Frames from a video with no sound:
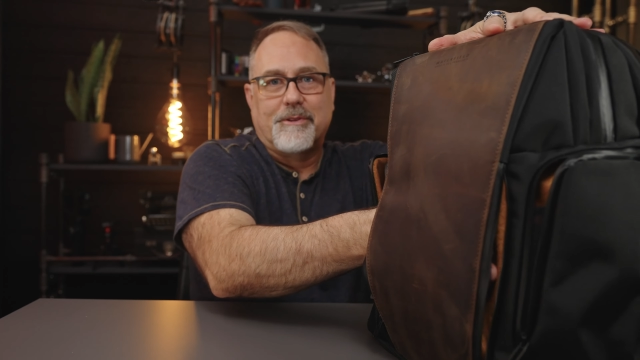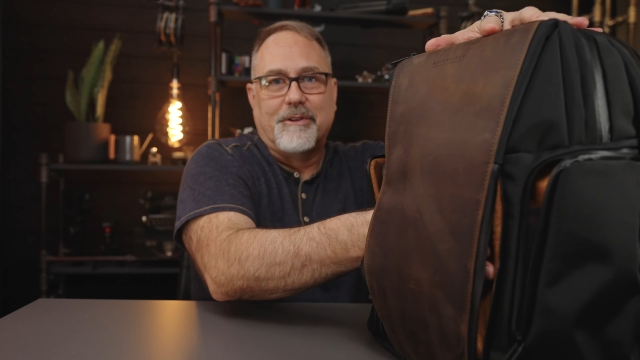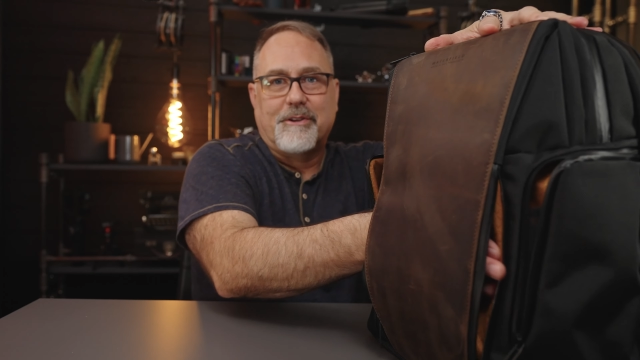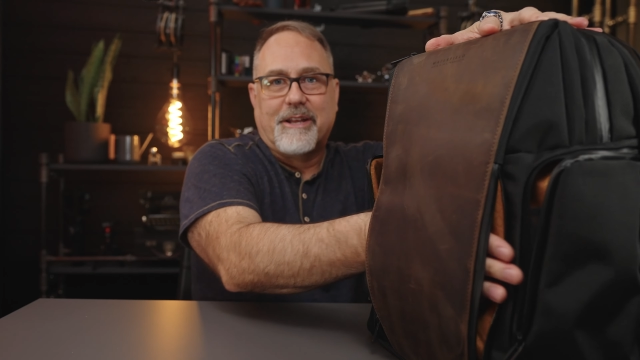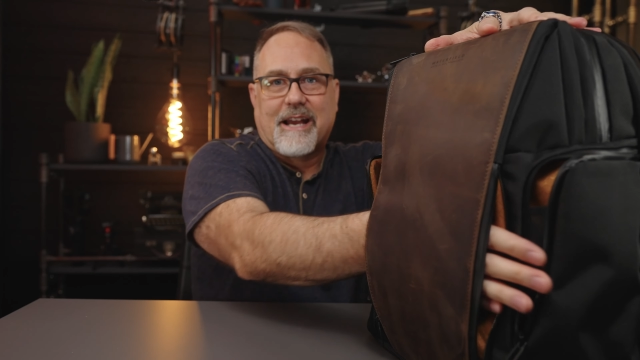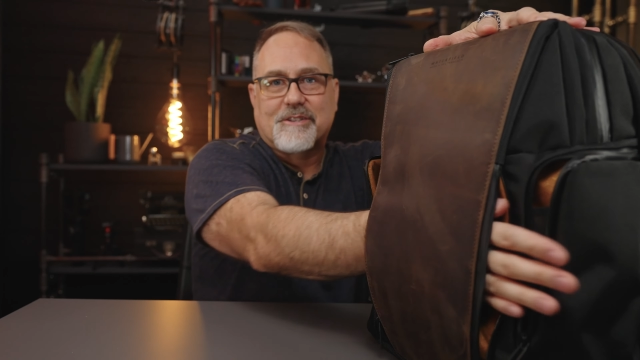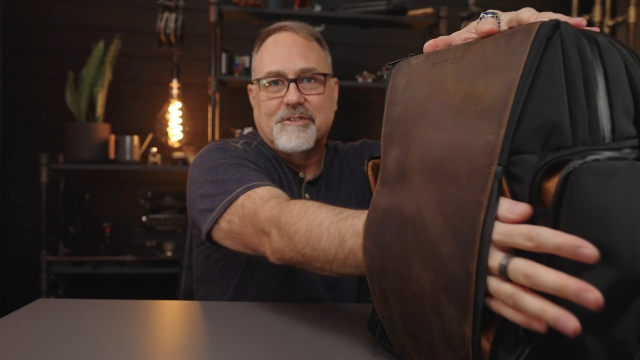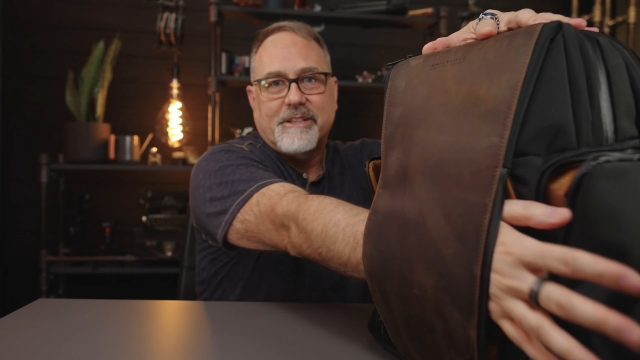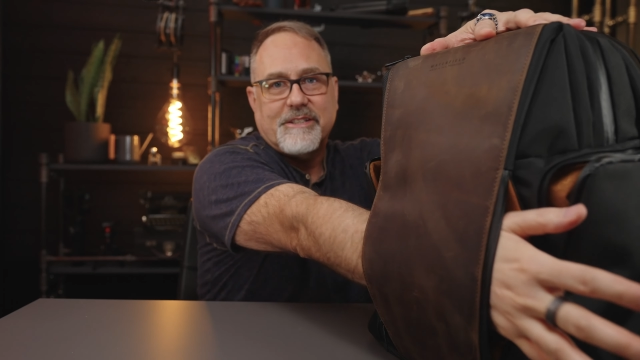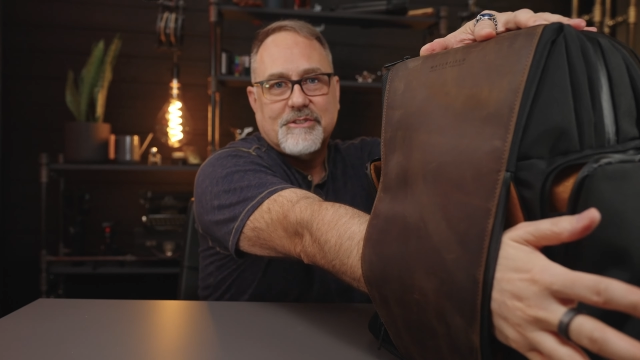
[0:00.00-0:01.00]
You could
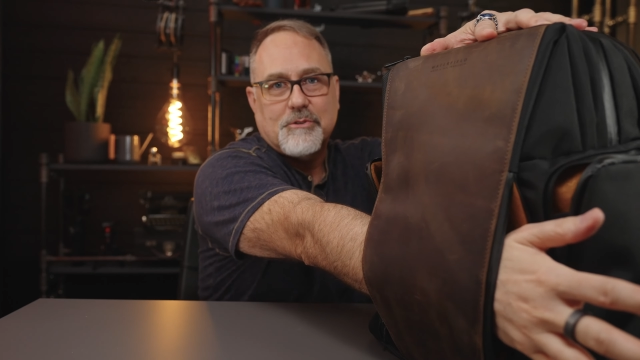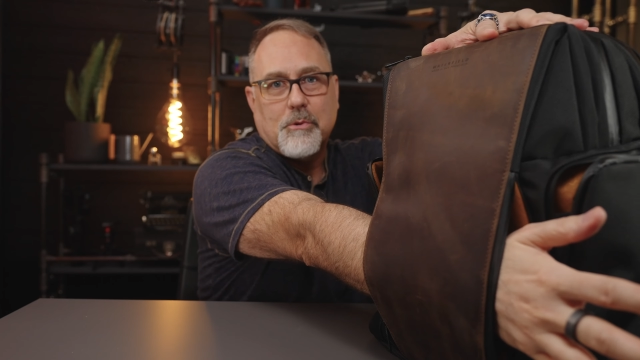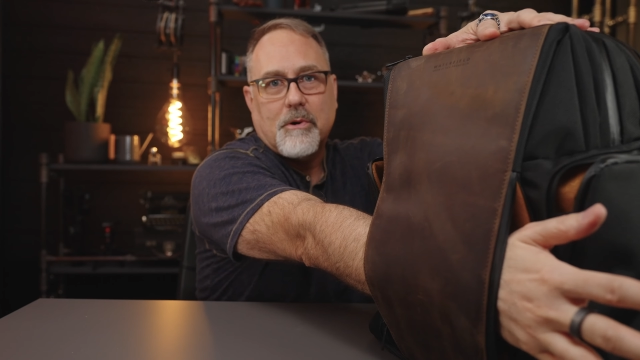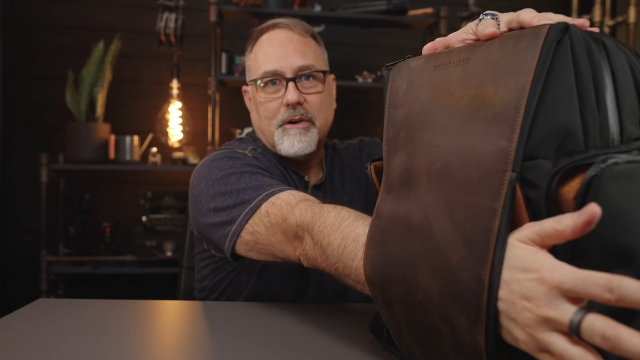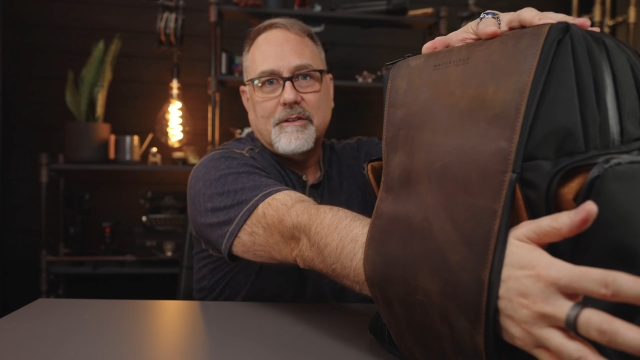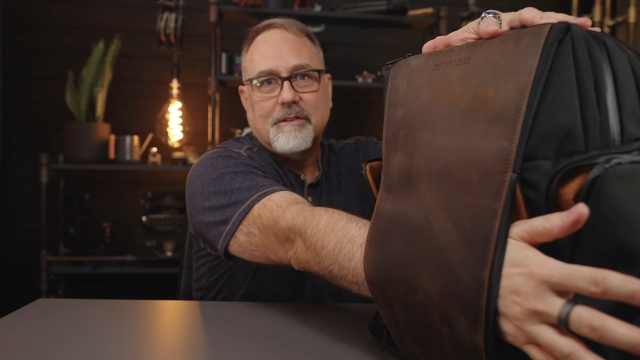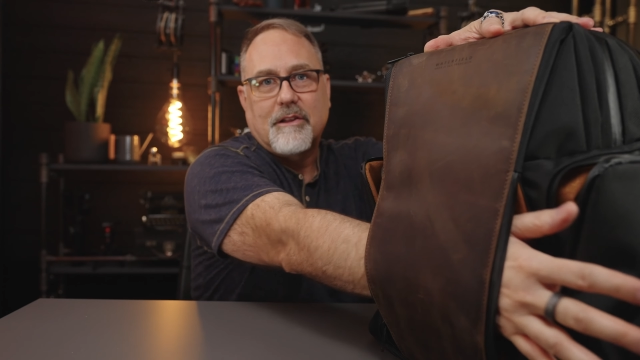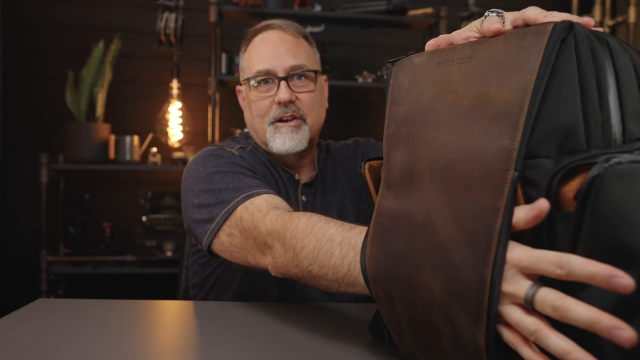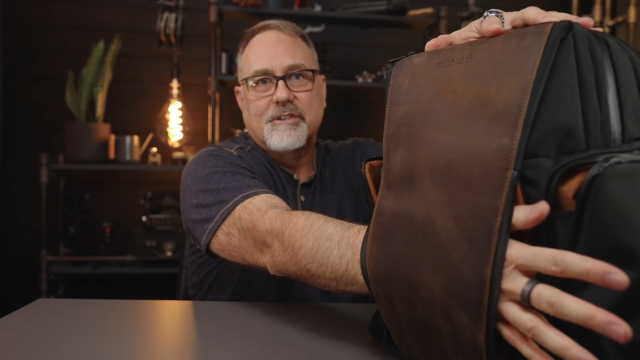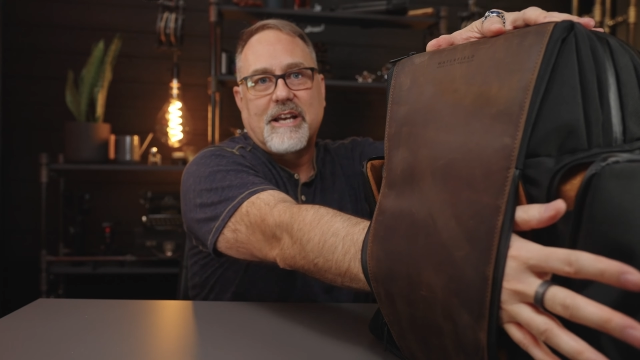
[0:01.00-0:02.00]
actually store
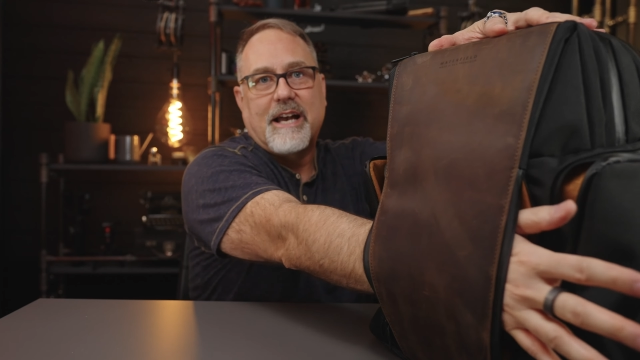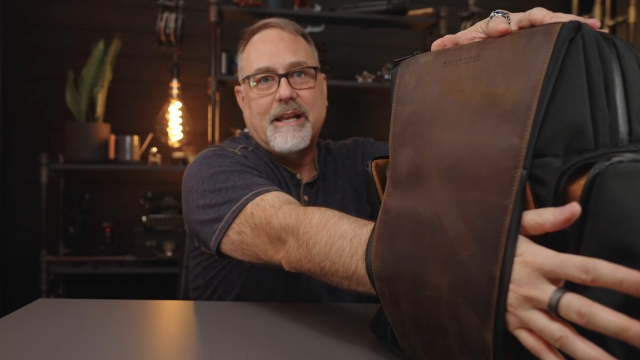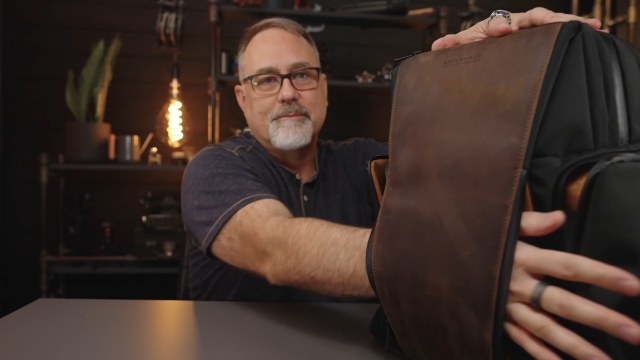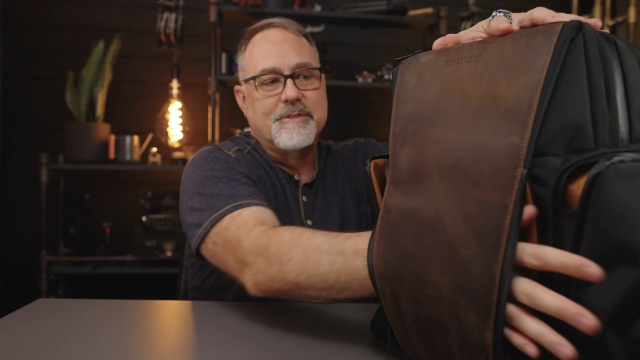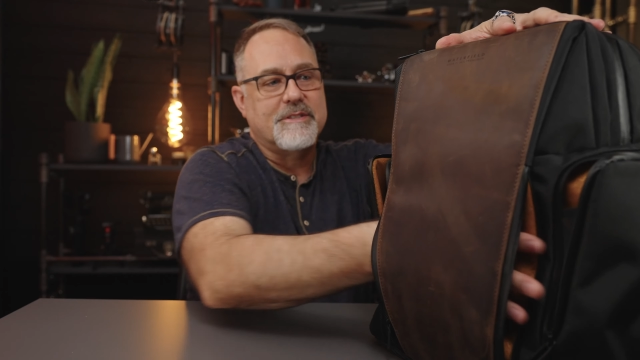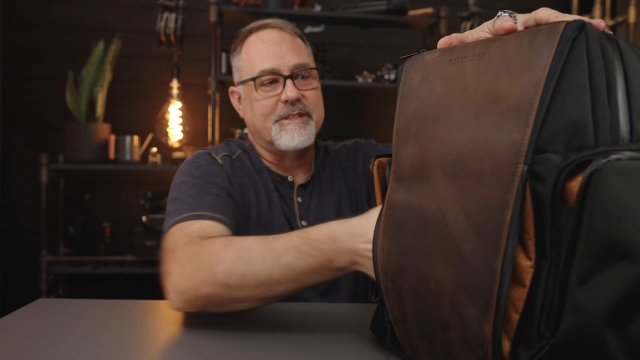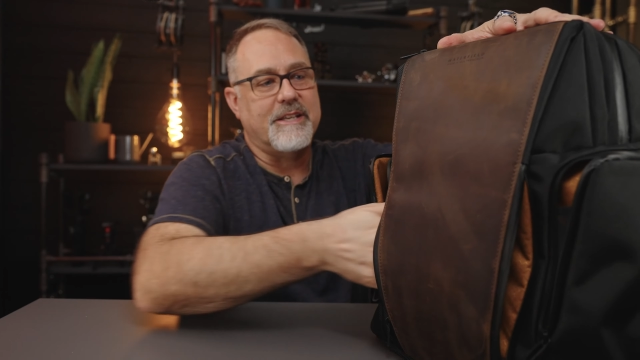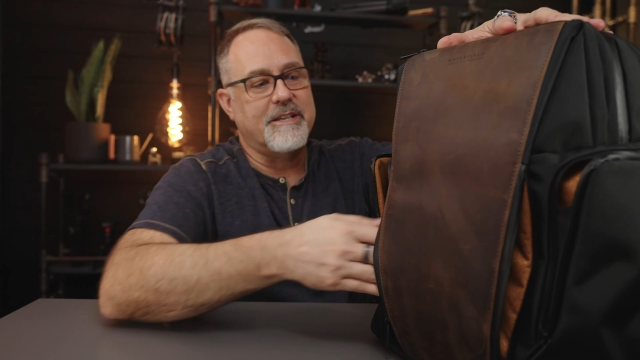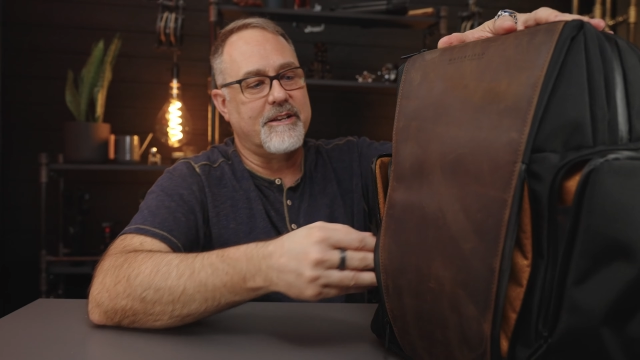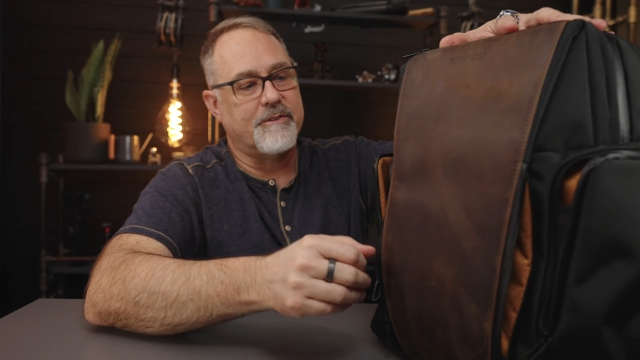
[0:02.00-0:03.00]
large items
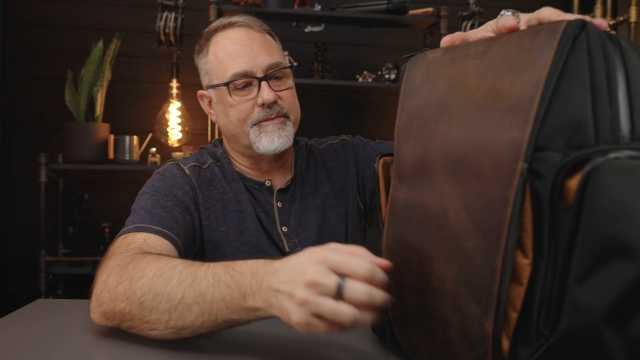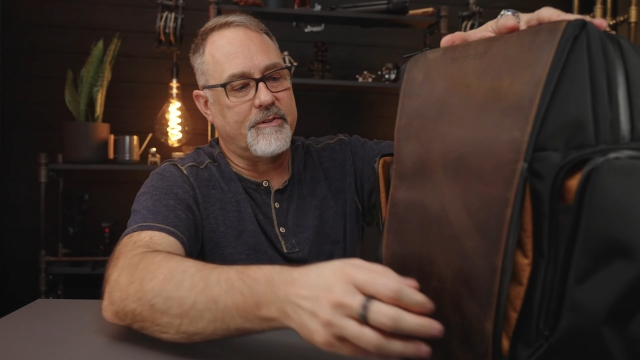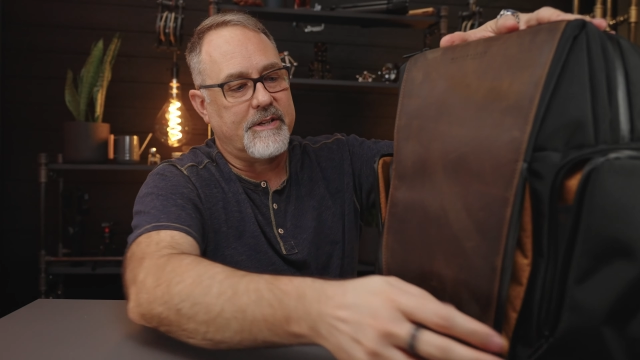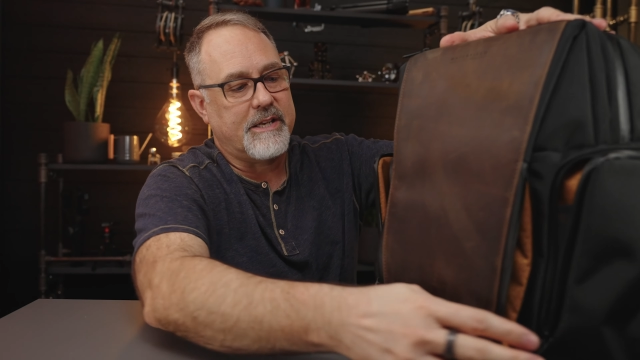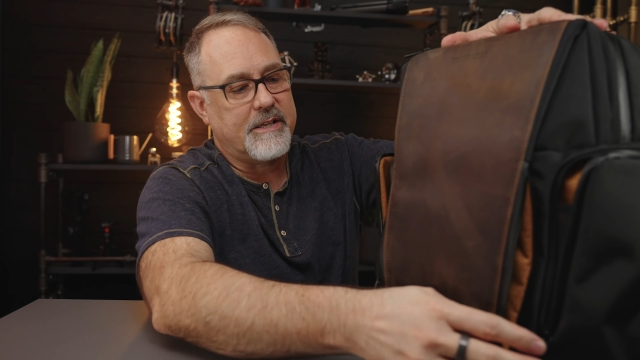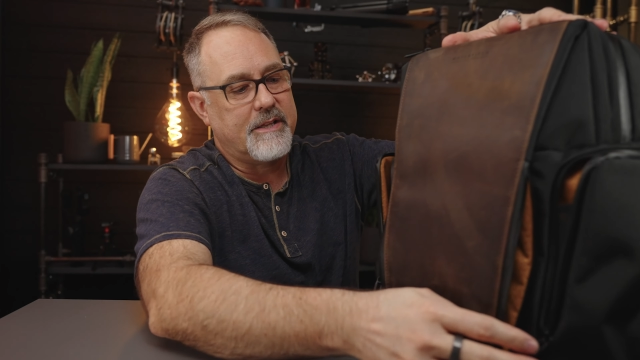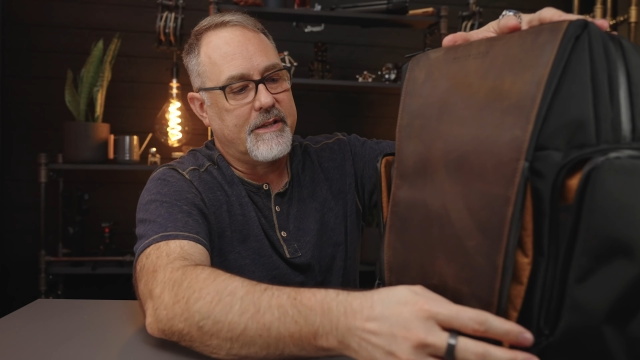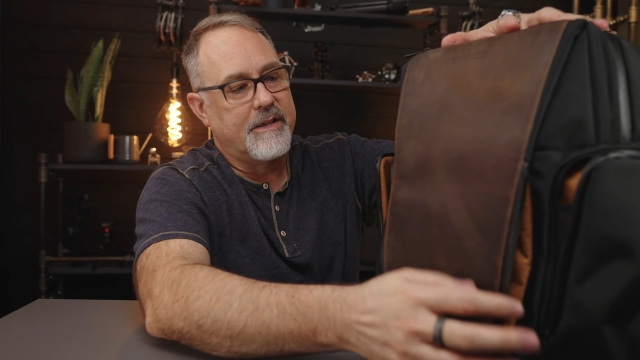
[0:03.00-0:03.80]
in here if you needed.